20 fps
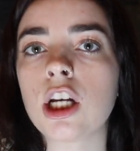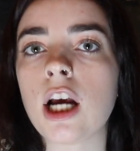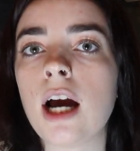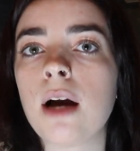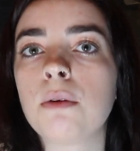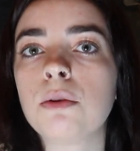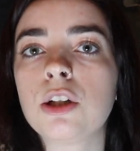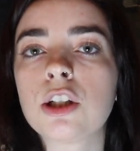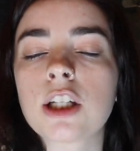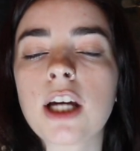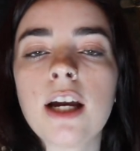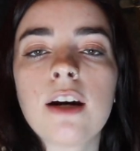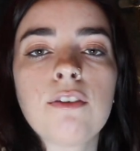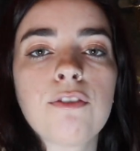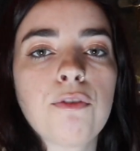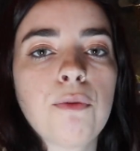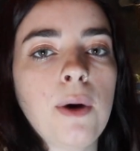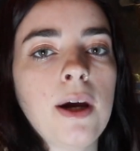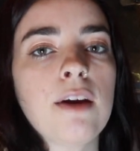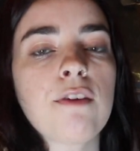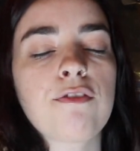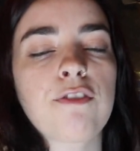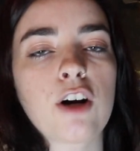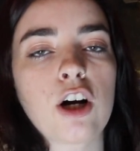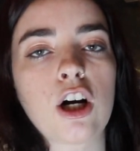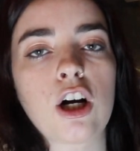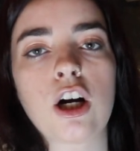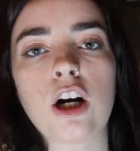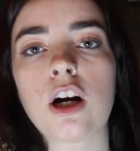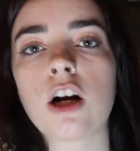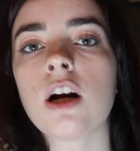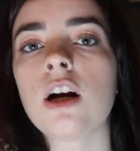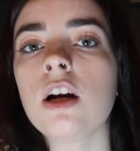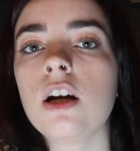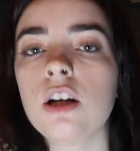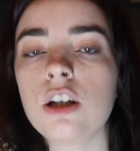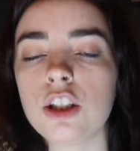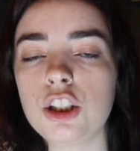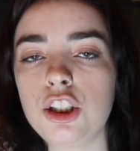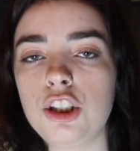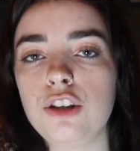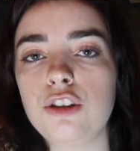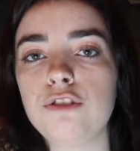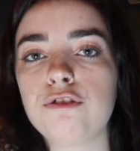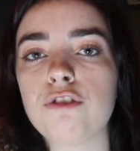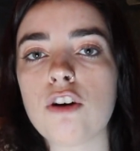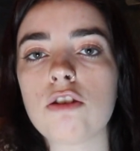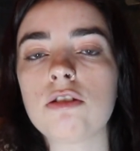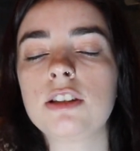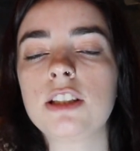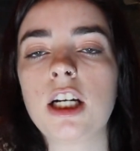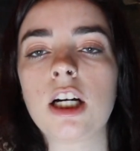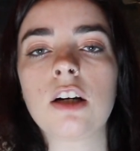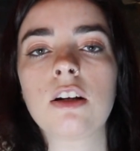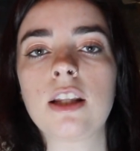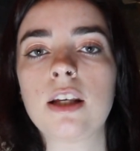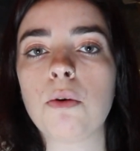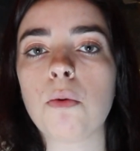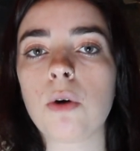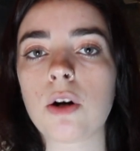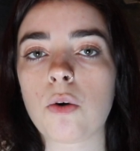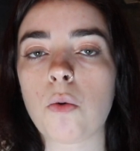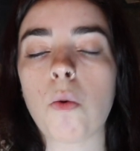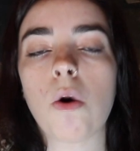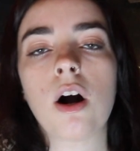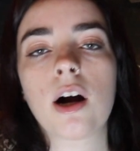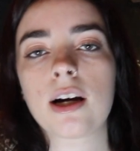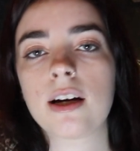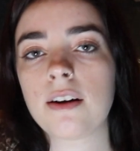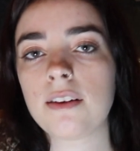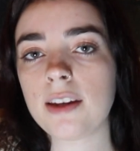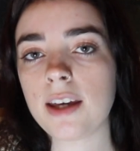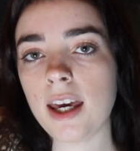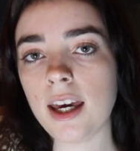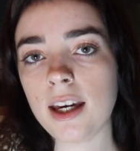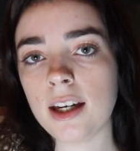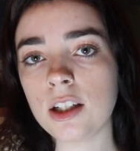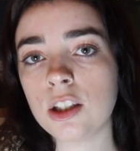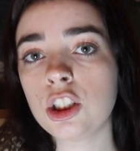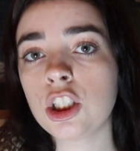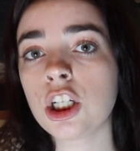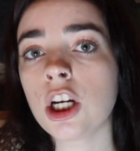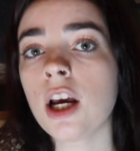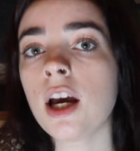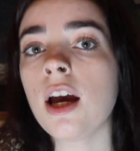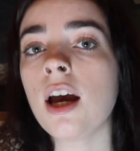I would just kind of wait for her to voluntarily want to walk out of the cage.